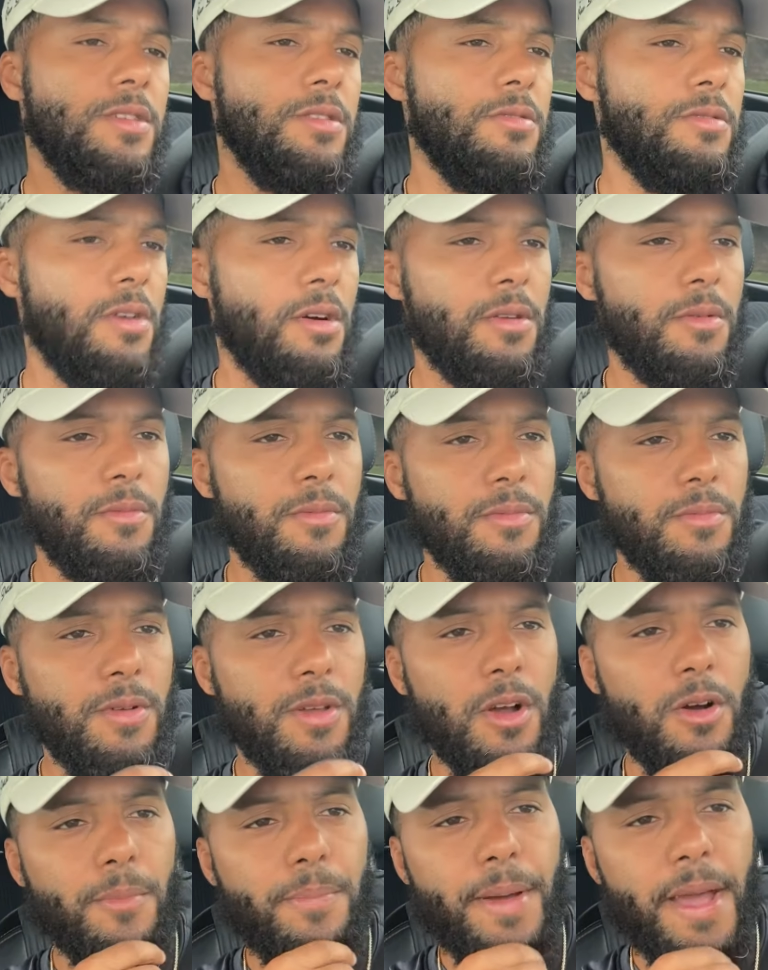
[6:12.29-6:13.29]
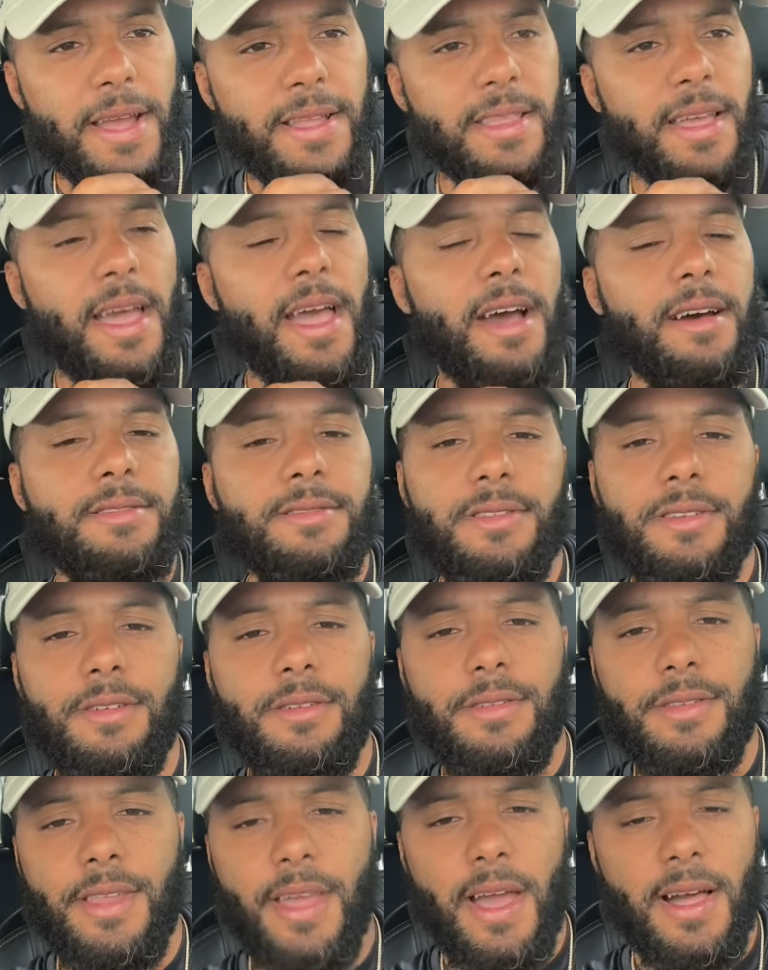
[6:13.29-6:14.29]
You know, we're going to pack the house here
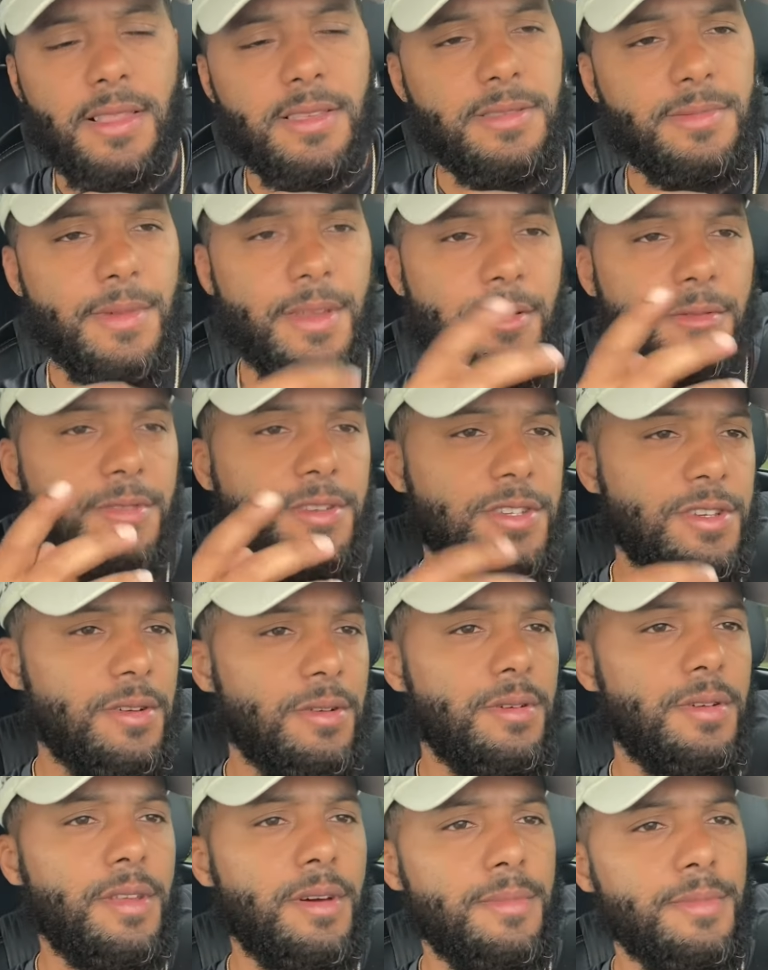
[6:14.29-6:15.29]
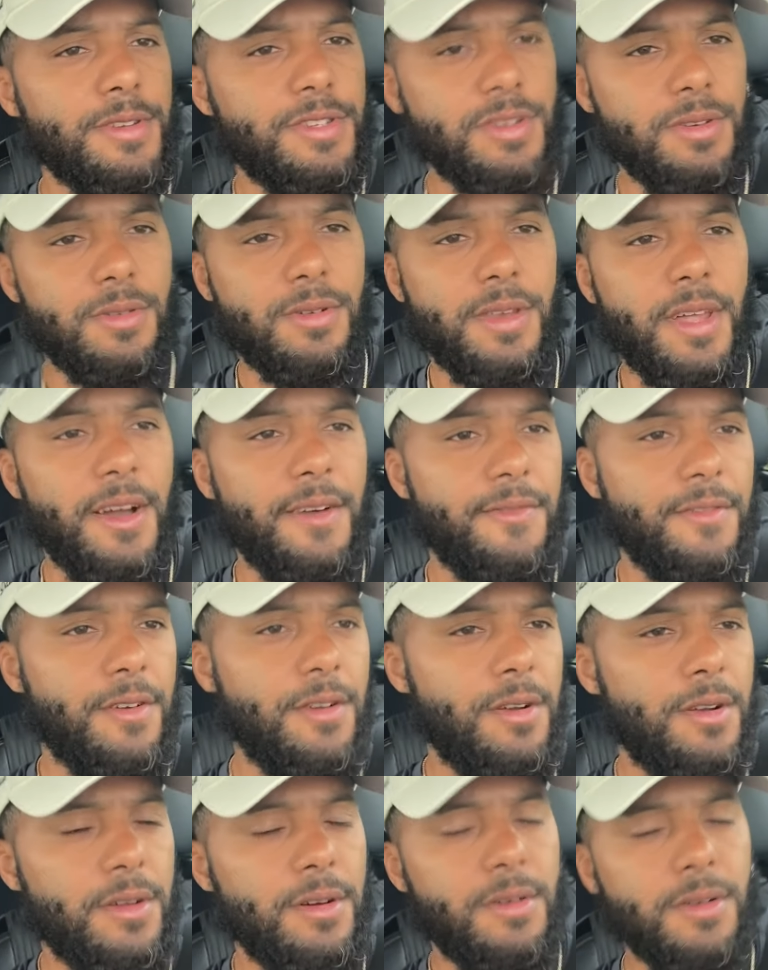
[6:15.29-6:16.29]
in Dallas, man. We showing up and showing out for
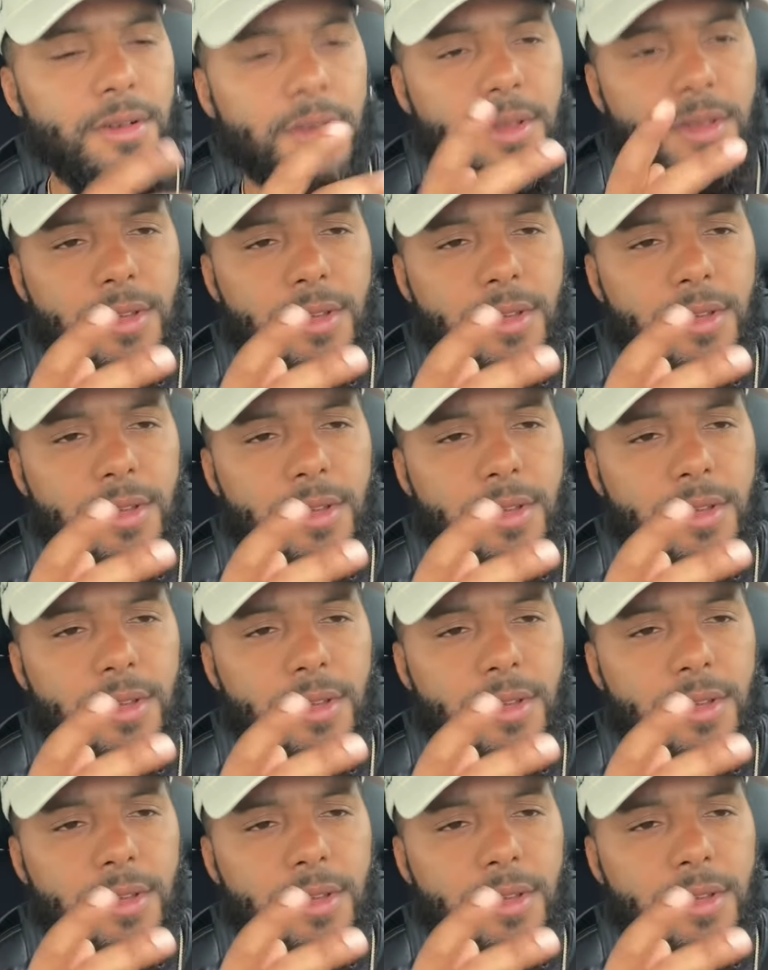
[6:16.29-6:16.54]
Errol.